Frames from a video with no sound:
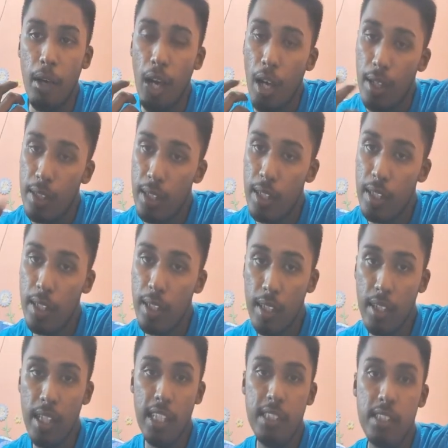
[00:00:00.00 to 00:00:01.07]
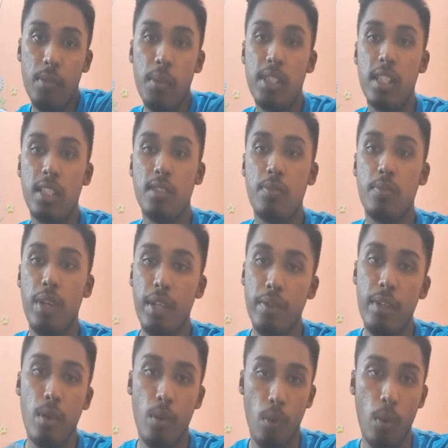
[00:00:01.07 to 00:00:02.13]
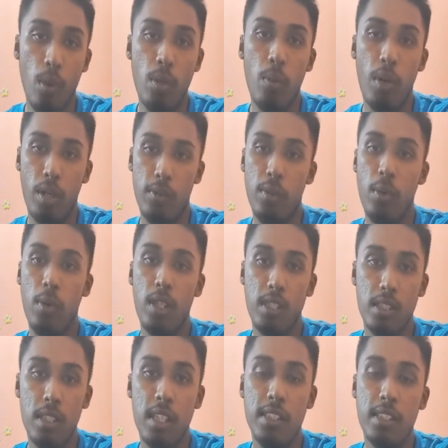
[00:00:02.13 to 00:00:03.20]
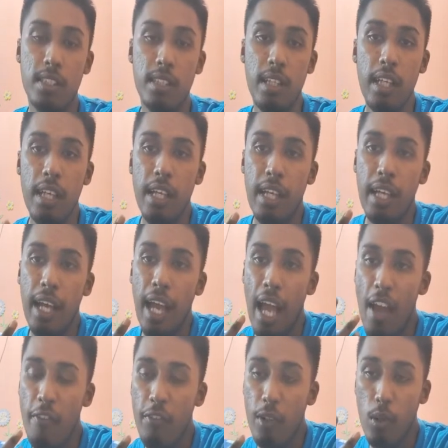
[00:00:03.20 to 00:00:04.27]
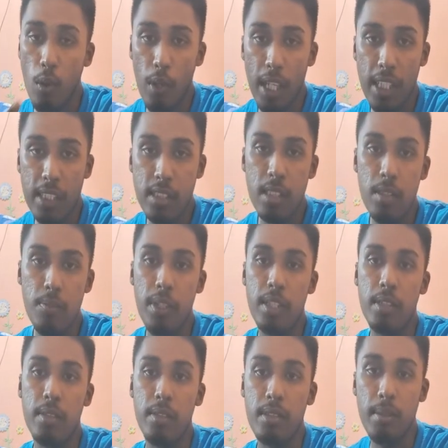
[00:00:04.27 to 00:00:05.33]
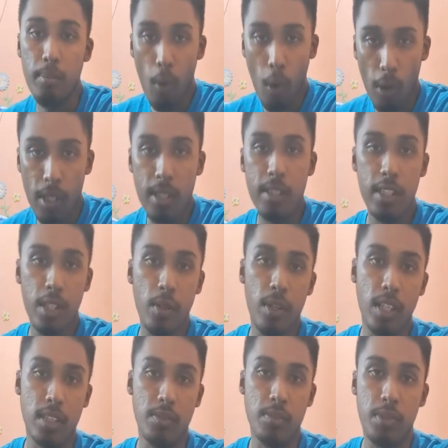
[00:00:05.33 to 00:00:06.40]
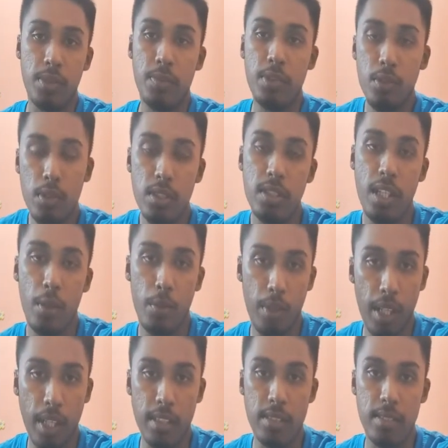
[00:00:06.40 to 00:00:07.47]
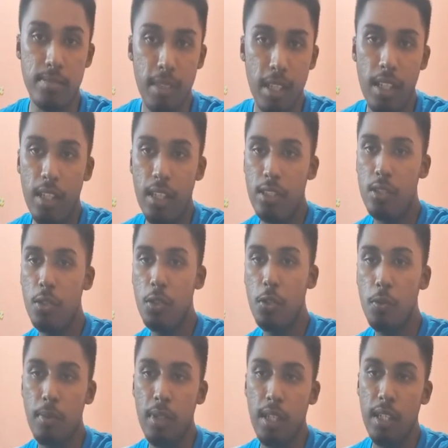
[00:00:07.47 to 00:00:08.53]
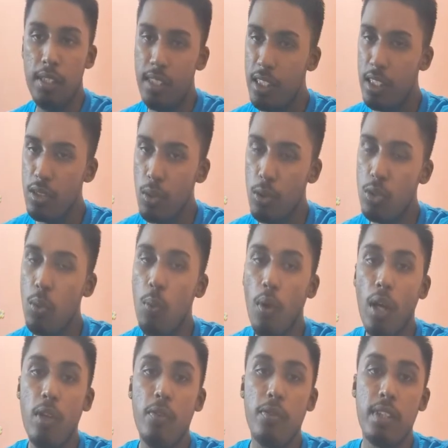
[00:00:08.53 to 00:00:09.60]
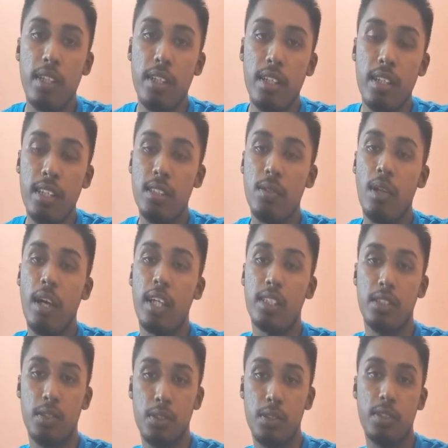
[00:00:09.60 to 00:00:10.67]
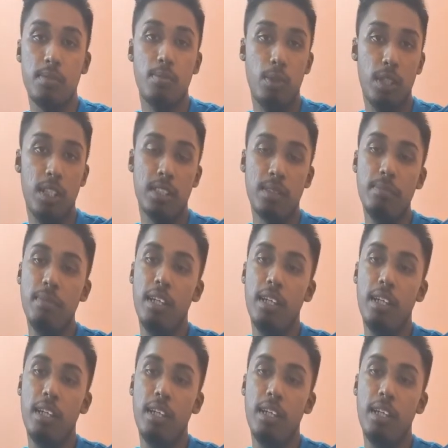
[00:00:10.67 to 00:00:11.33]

the religion, which is very, very old, one of the oldest religion, have a connection with the modern theories which we use nowadays. So this is also one of the reason I choose Buddhism